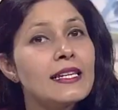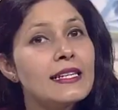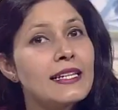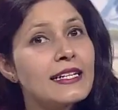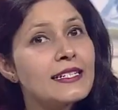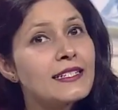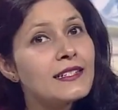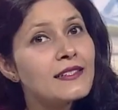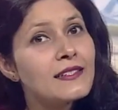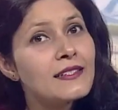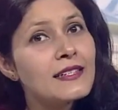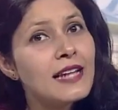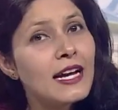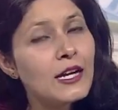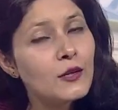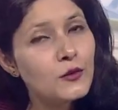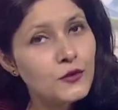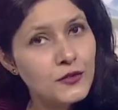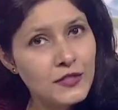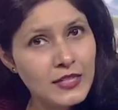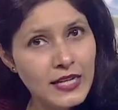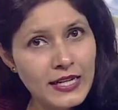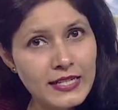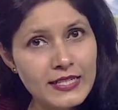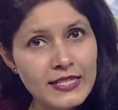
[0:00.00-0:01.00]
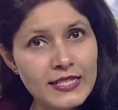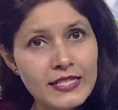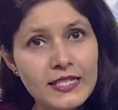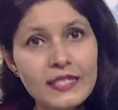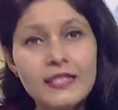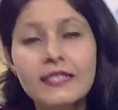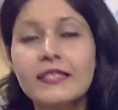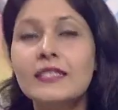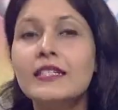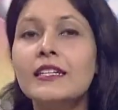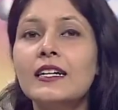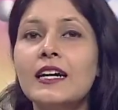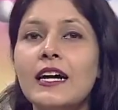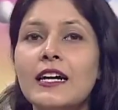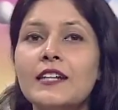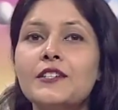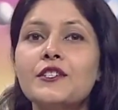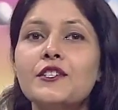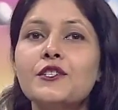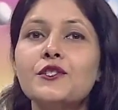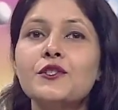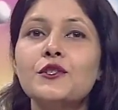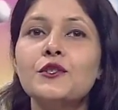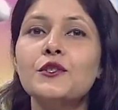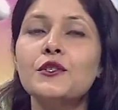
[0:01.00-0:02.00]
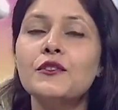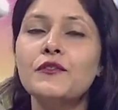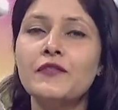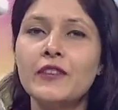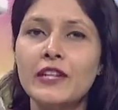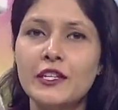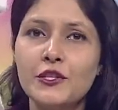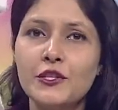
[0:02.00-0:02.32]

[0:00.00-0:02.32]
Let us now study the condition of